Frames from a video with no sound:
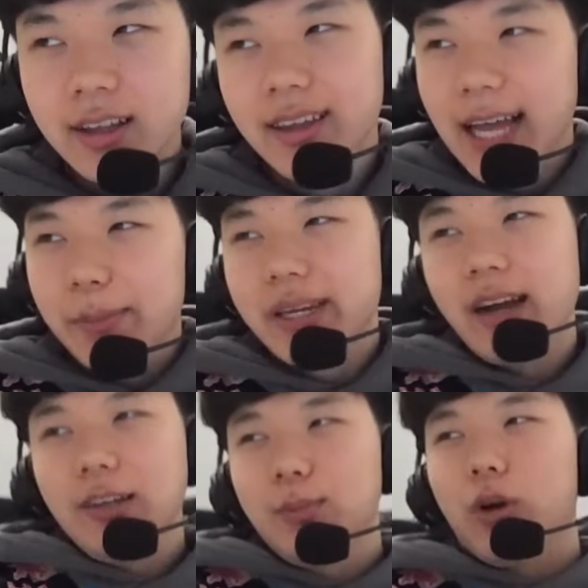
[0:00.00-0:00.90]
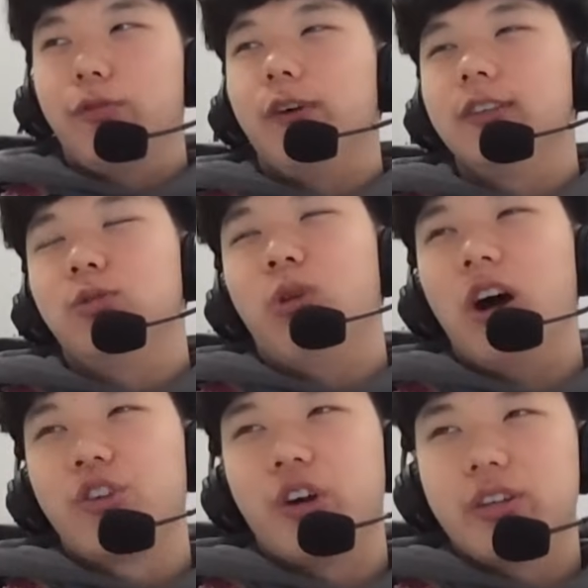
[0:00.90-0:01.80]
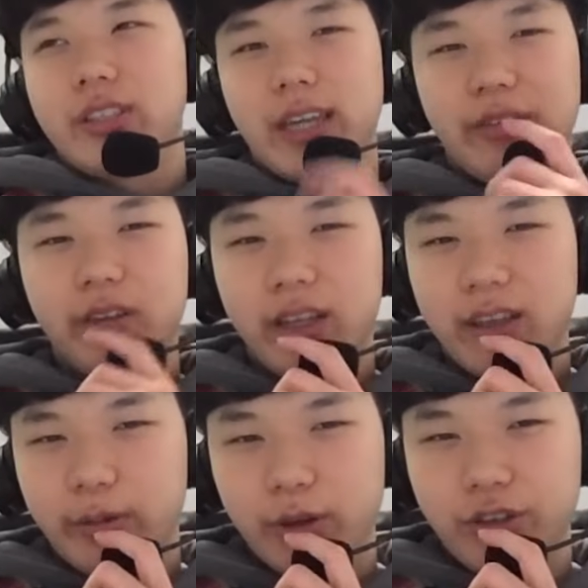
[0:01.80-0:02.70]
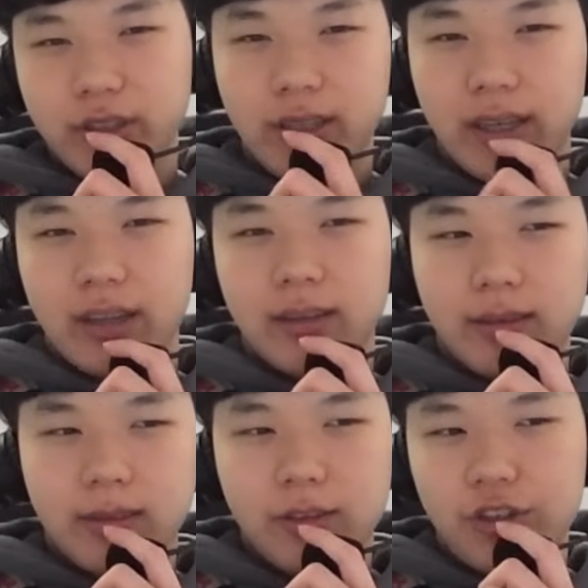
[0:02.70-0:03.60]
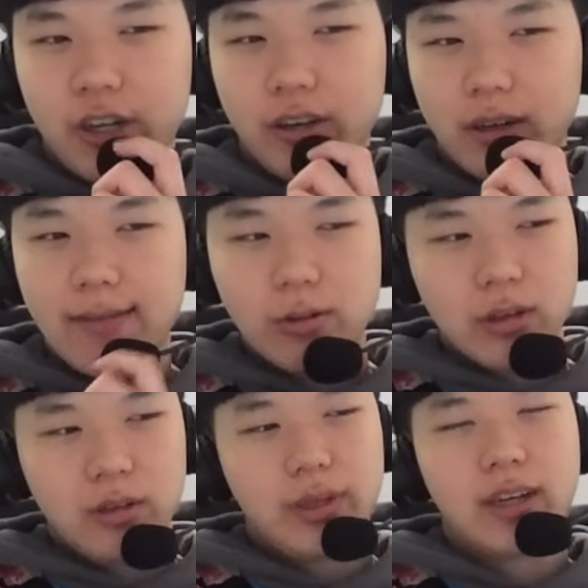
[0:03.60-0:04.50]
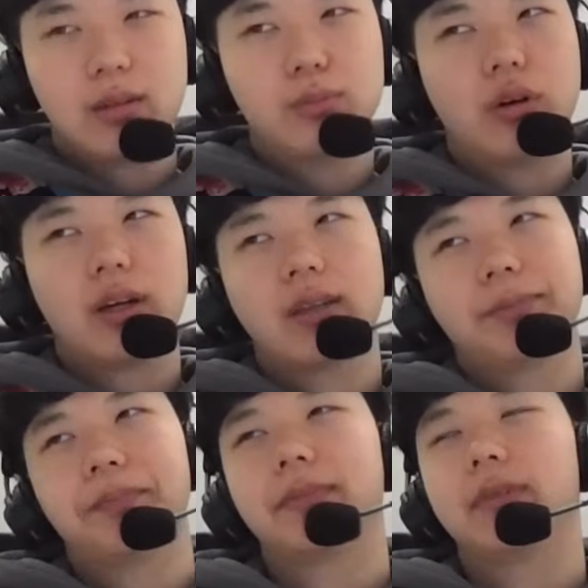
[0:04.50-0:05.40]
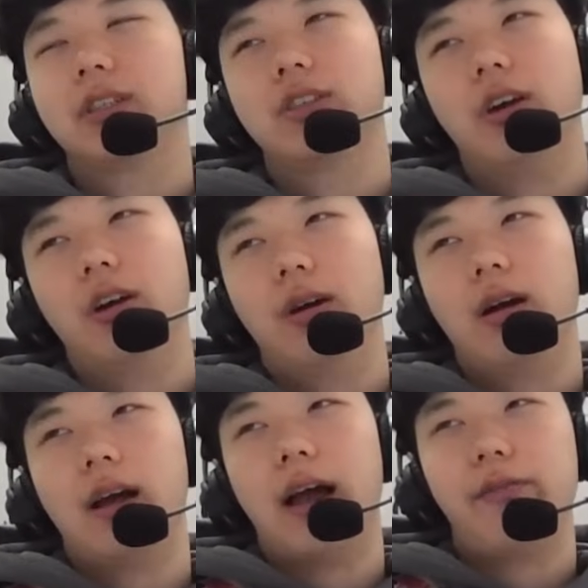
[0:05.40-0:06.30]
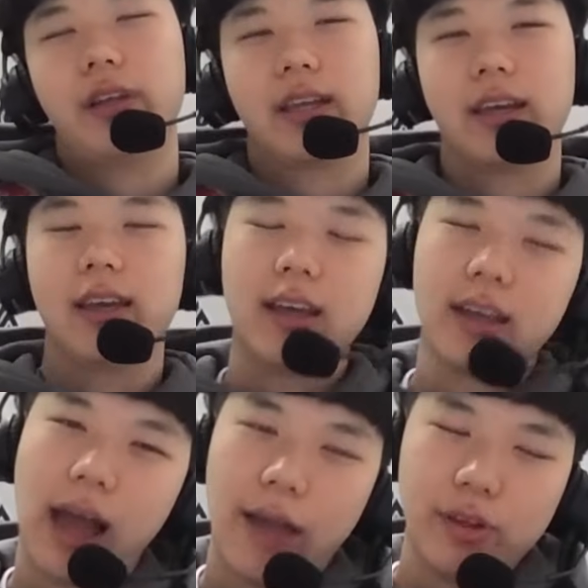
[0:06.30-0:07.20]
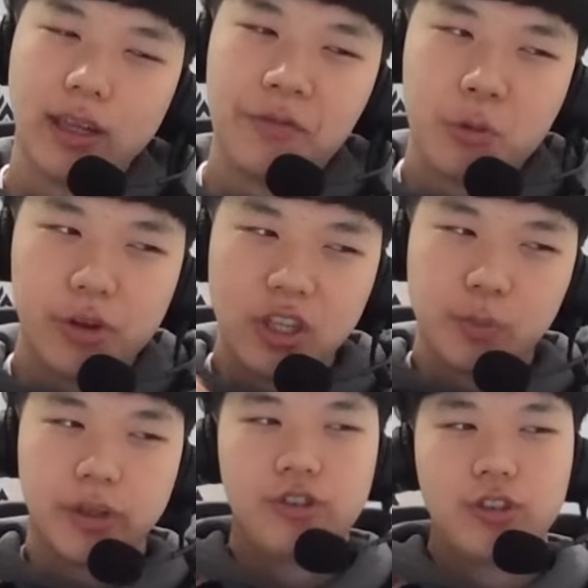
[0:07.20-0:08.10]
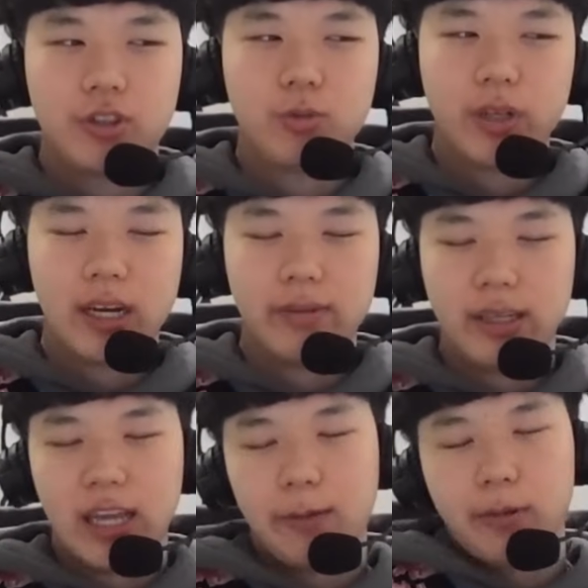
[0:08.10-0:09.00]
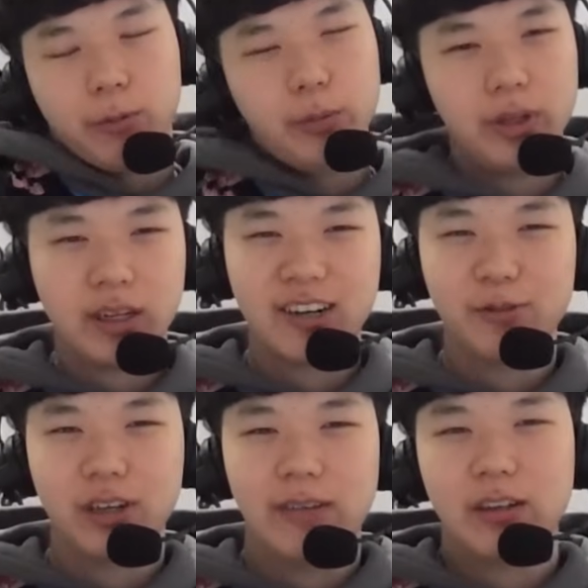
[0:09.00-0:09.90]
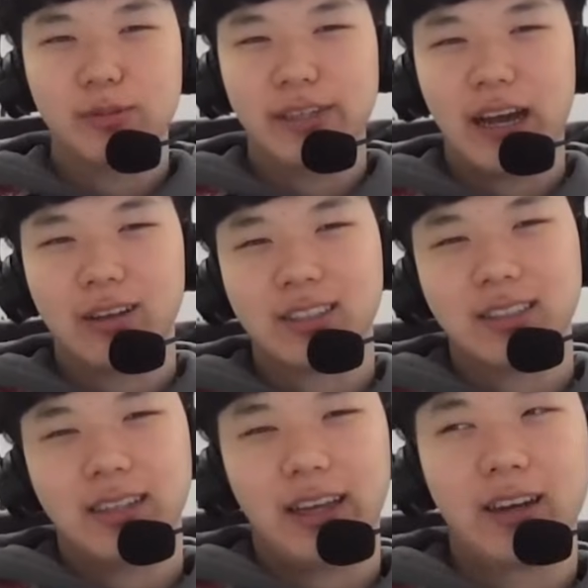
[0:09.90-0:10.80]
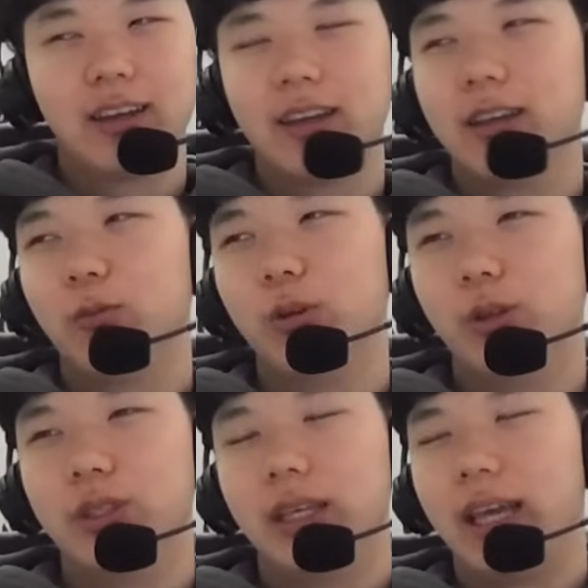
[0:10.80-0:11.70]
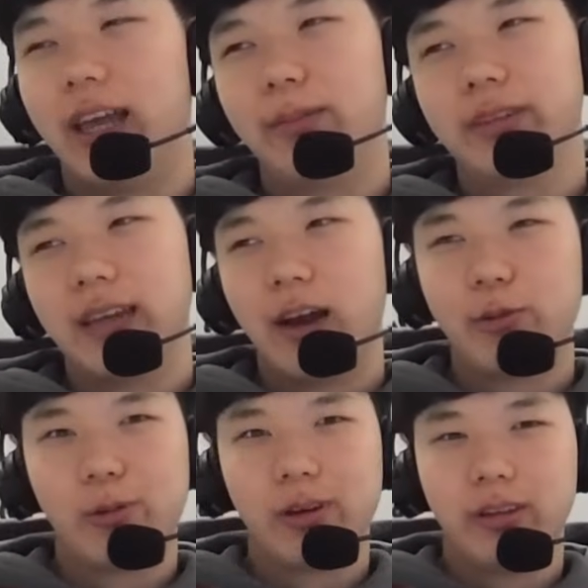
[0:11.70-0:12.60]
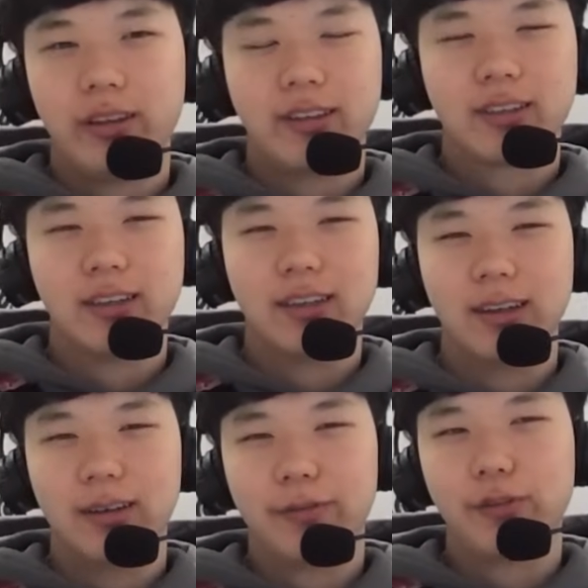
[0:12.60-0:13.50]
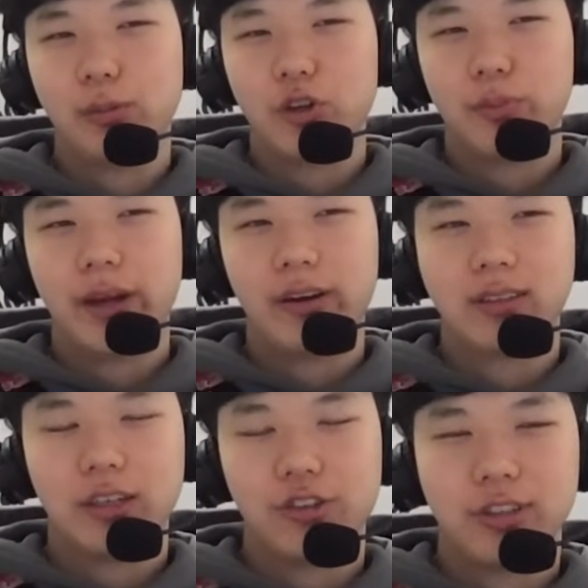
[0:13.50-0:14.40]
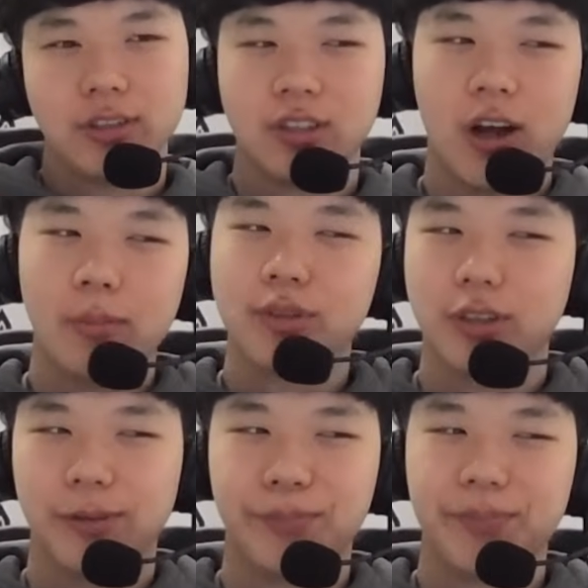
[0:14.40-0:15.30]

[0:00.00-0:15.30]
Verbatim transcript: Yeah, I mean now it's more fun to watch. Honestly, I feel like if we were just like shitting on everyone, it would be kind of boring. So uh, I feel like I feel like if we won the split, just winning every game, it would be kind of whatever. But now since like we're losing games, and now if we win, it's gonna feel much better instead of just a stomp. So